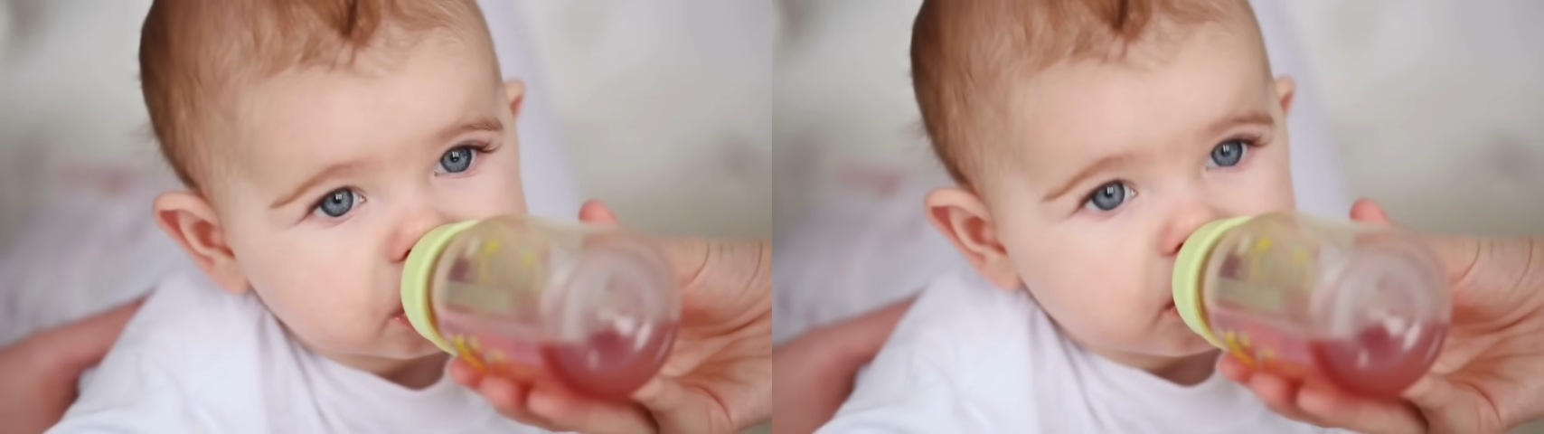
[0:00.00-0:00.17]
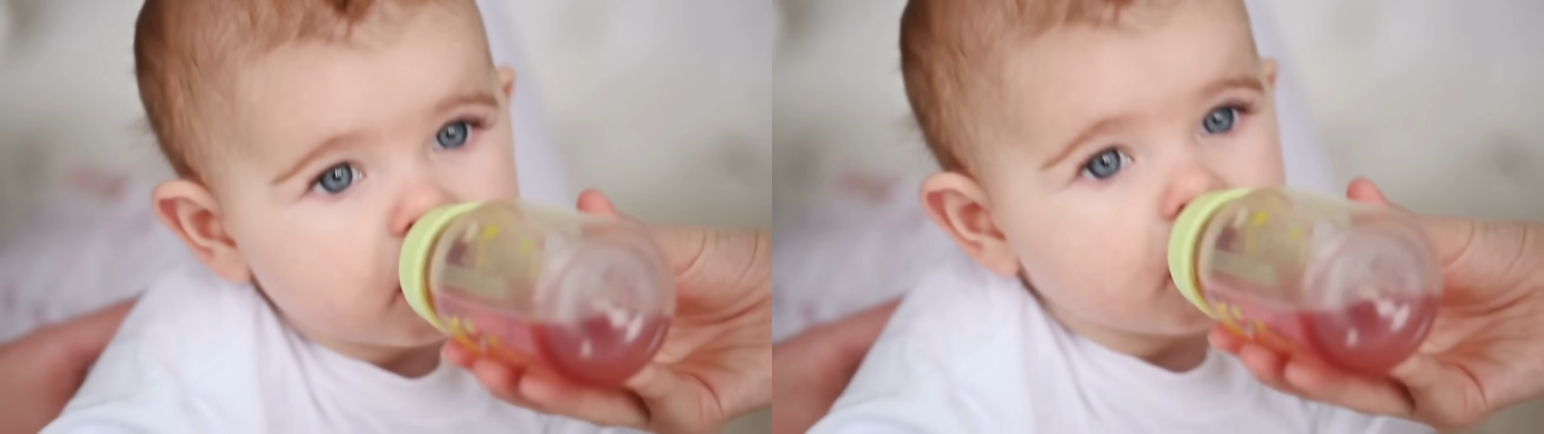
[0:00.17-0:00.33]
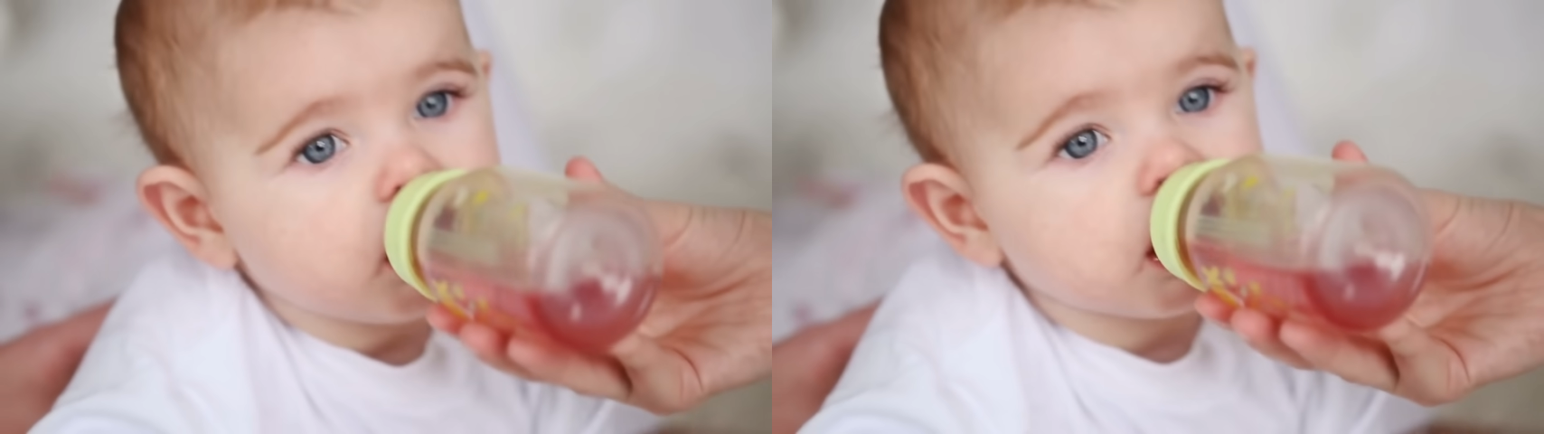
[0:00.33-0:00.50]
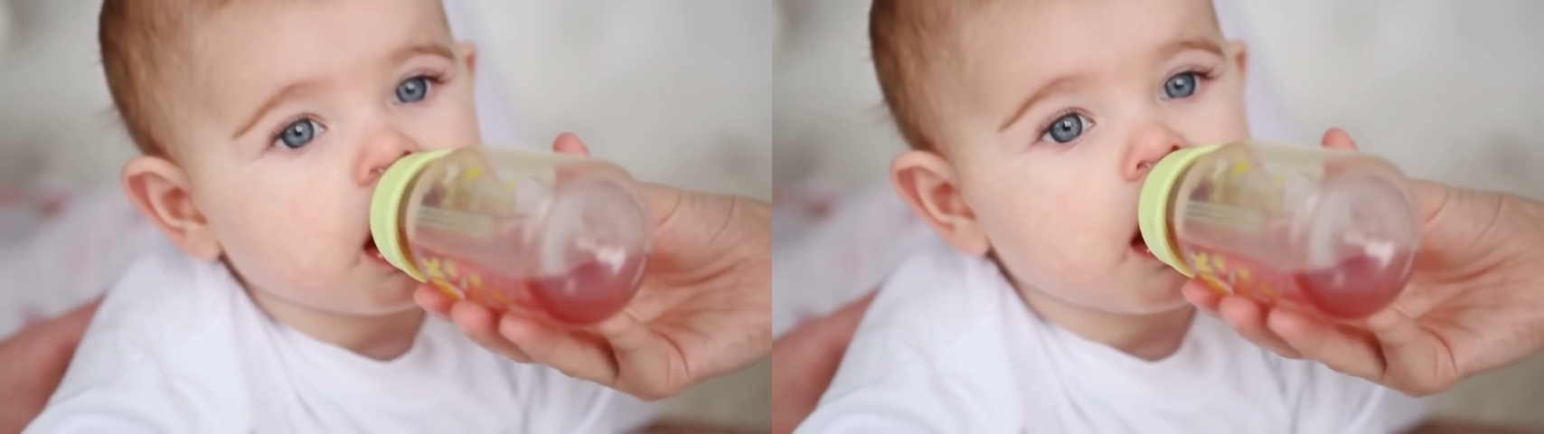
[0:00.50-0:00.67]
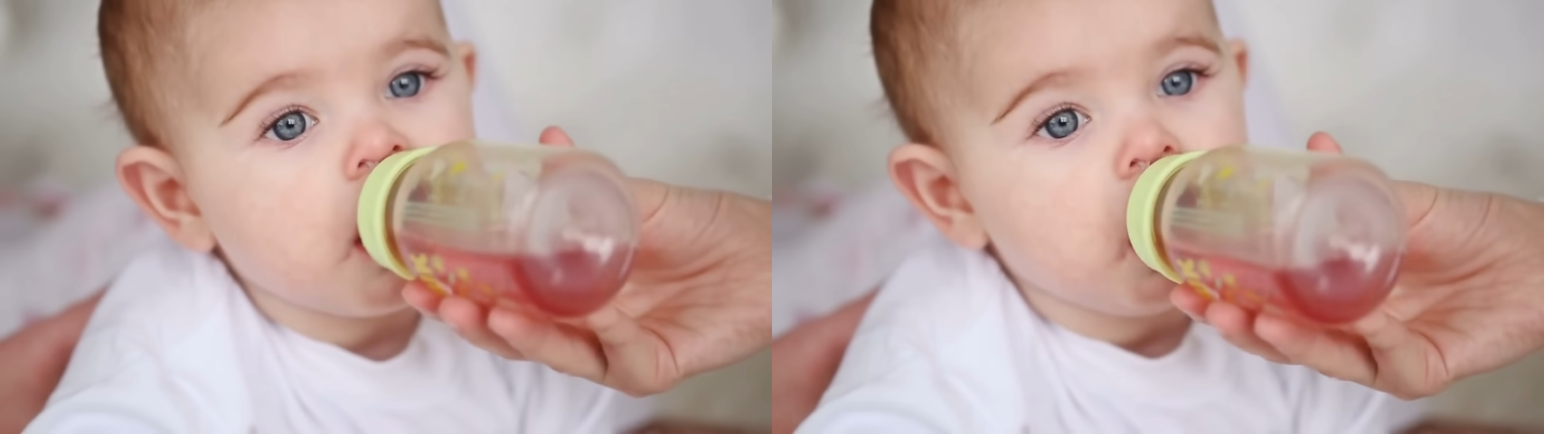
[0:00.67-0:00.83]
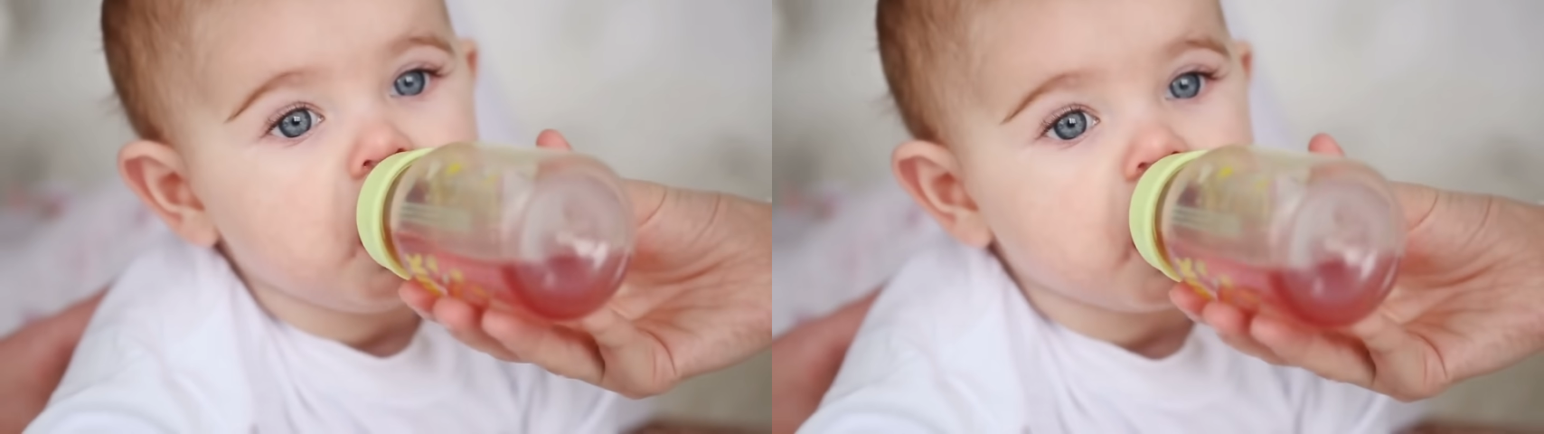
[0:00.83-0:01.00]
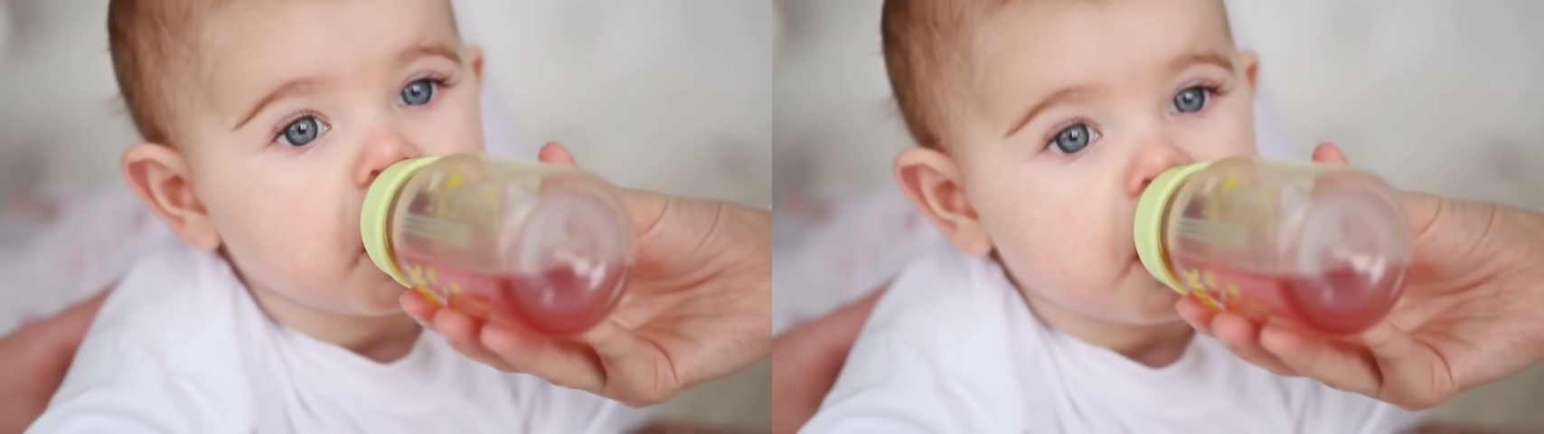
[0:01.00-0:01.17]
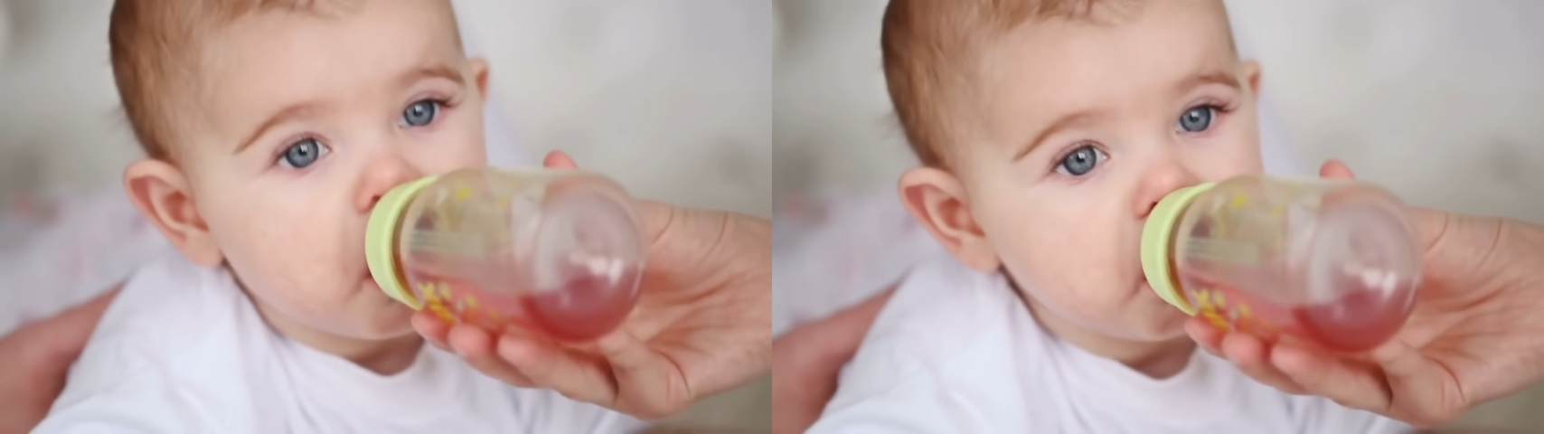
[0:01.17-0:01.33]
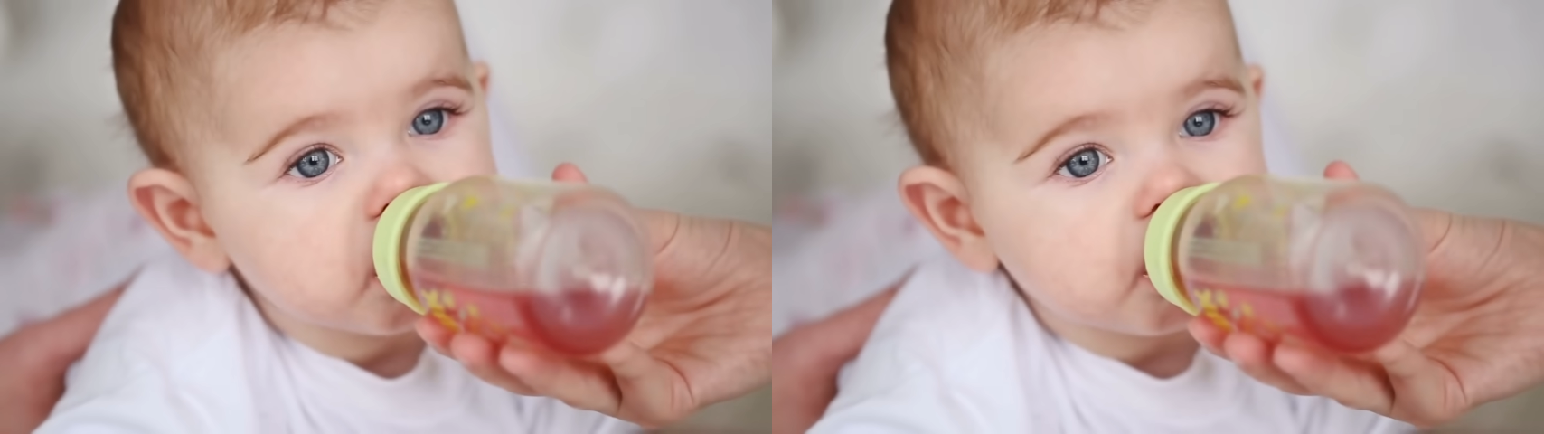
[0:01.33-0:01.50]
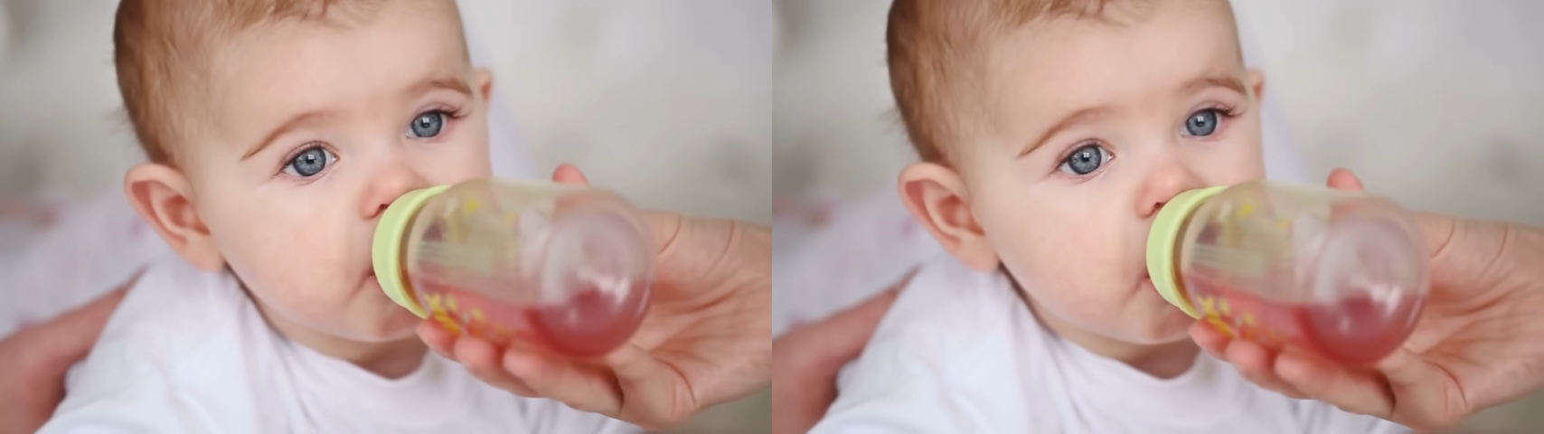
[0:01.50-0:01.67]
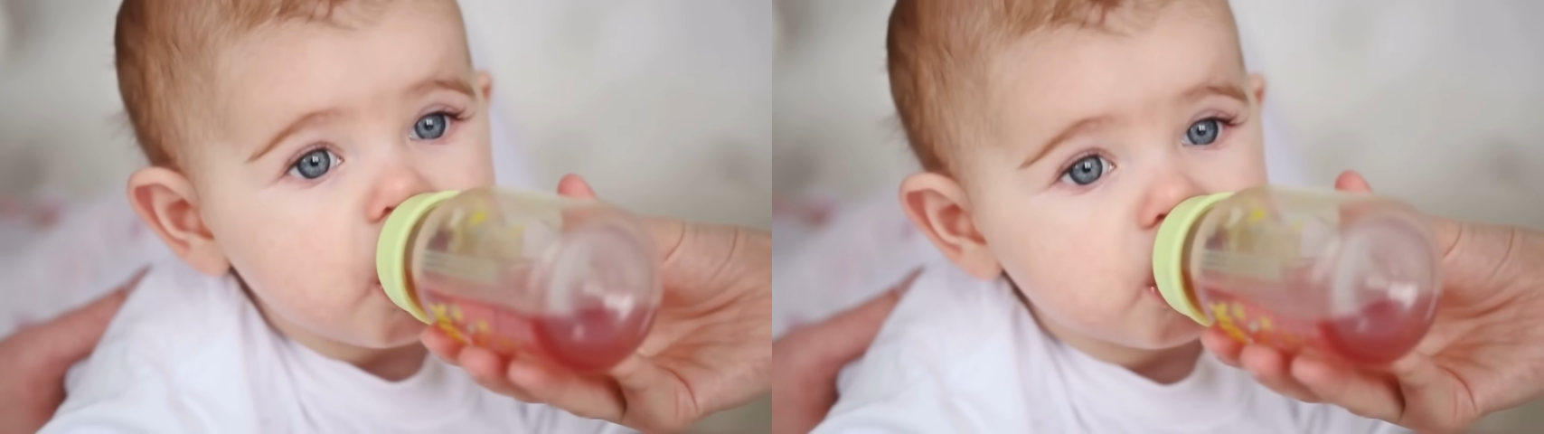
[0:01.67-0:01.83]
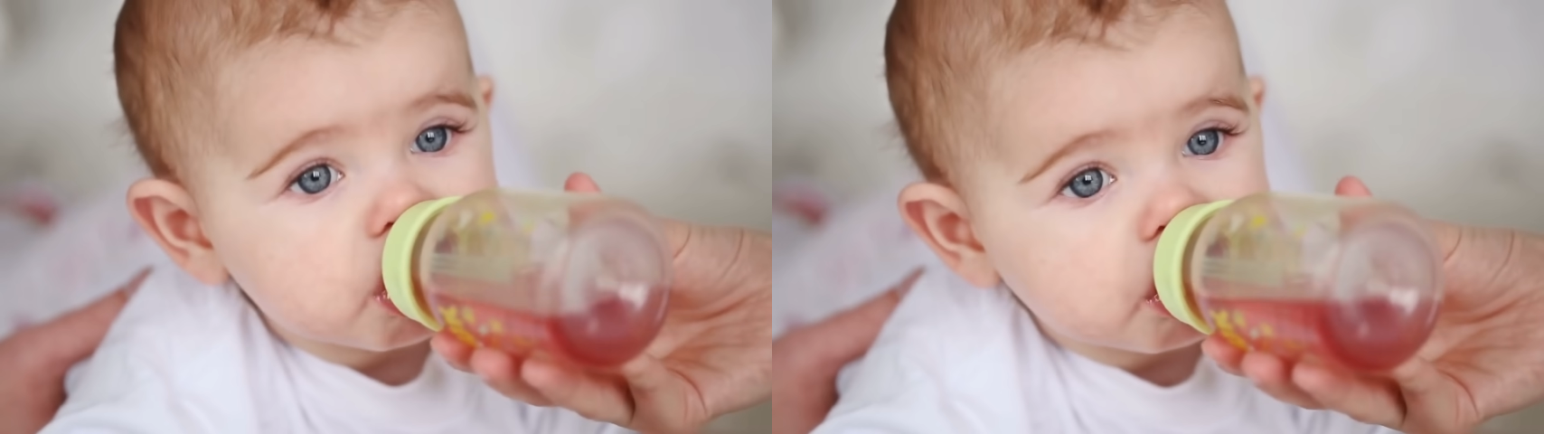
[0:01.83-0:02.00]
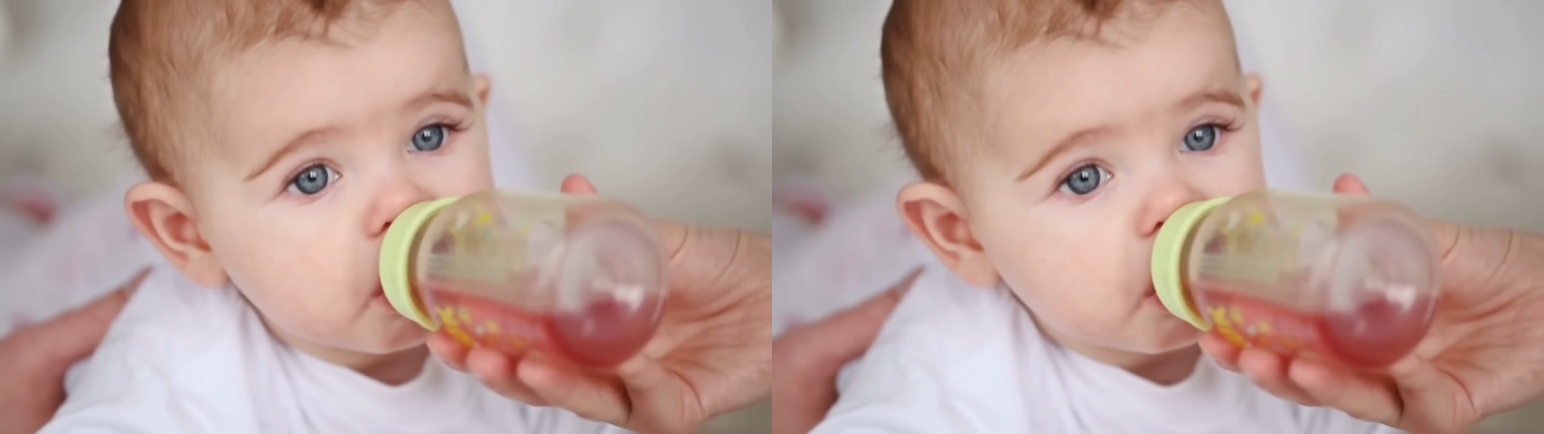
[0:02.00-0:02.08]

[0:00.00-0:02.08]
bottle you rinse for the little one.